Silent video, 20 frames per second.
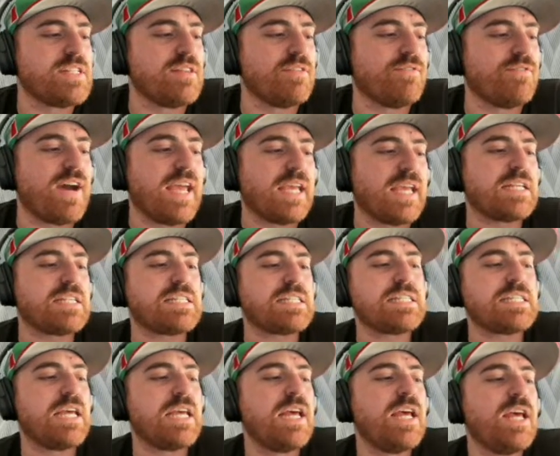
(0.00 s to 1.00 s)
to the
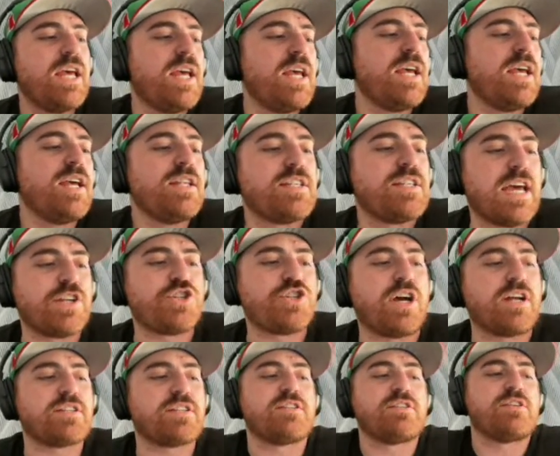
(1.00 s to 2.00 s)
Vikes, Tej
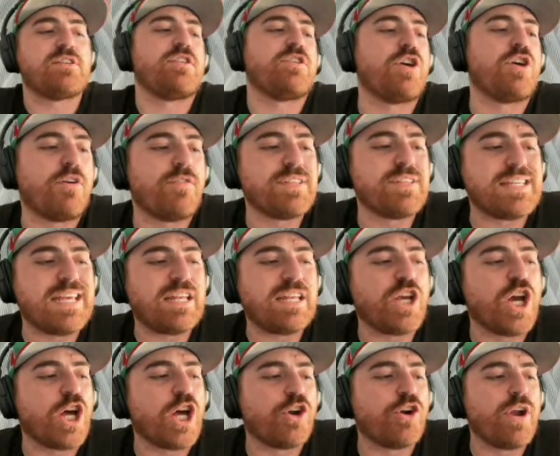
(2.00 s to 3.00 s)
Johnson to the Dolphins, and
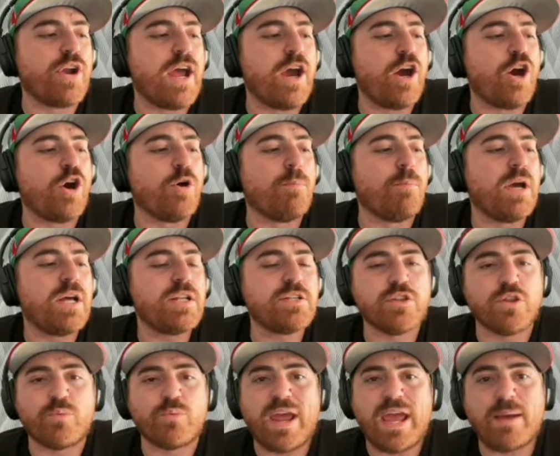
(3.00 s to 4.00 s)
Gunnar Helm to
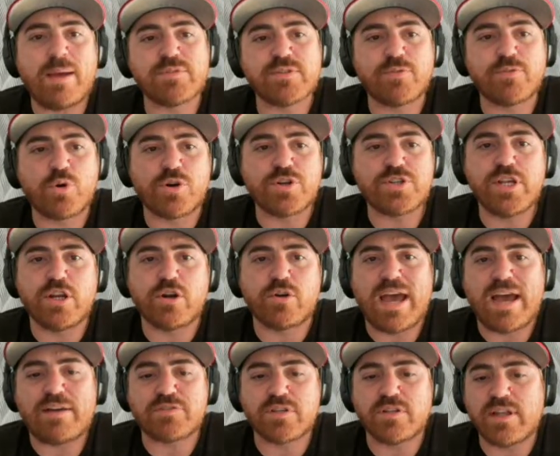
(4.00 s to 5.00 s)
the Rams. Of course, you don't
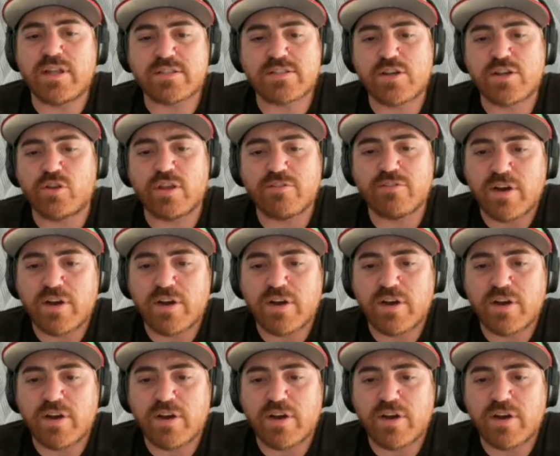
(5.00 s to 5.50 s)
have to necessarily